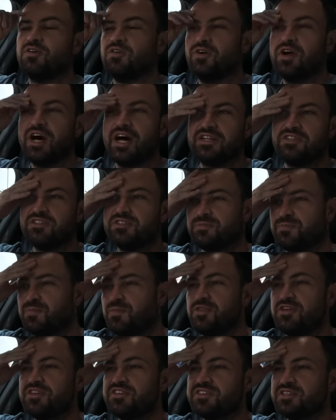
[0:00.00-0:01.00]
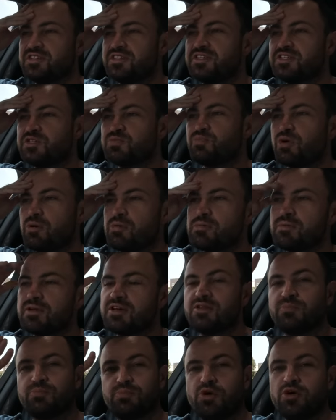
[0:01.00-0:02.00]
Right, this is
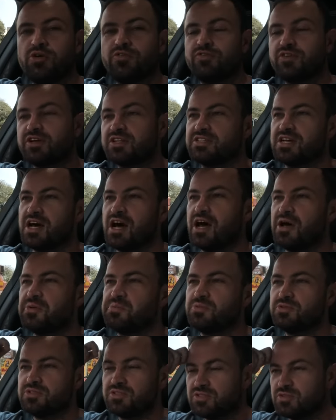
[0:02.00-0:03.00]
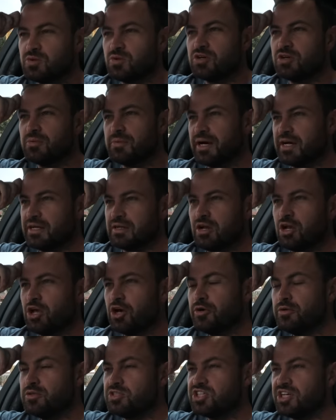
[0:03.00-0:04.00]
probably the perfect time to talk about
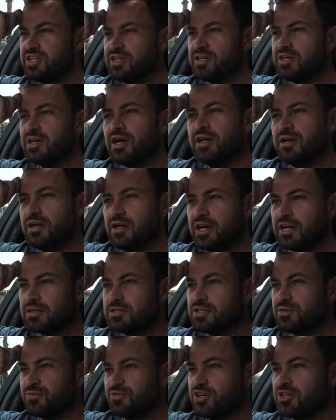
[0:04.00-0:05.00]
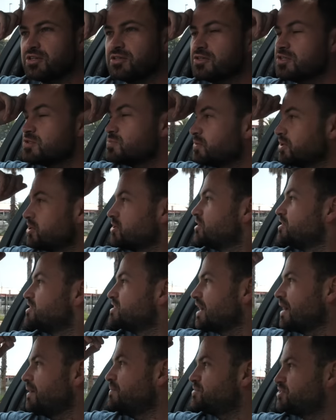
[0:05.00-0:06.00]
load shedding and electric vehicles
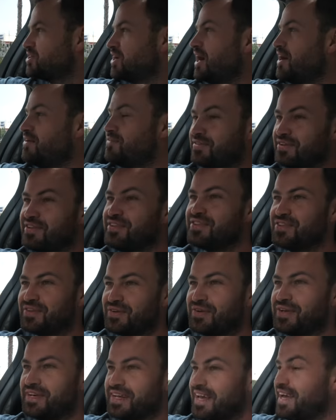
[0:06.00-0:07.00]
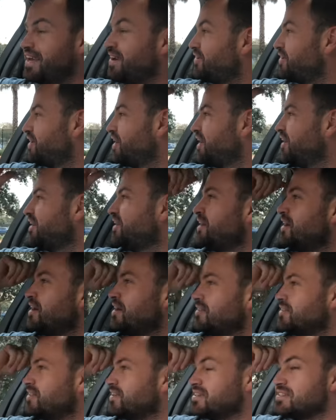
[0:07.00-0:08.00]
because I'm driving through an area
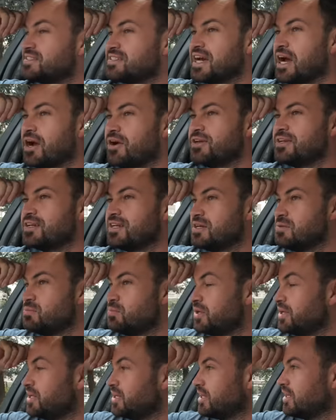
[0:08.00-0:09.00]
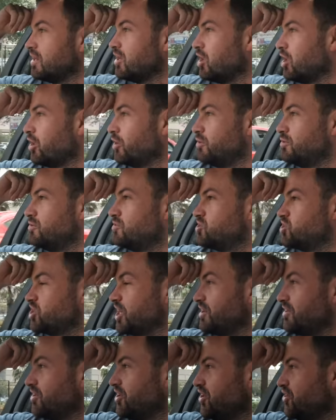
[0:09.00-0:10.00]
that is currently being load
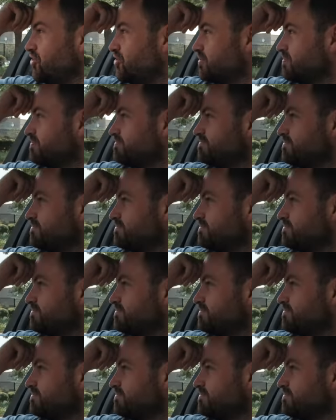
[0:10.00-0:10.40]
shedded.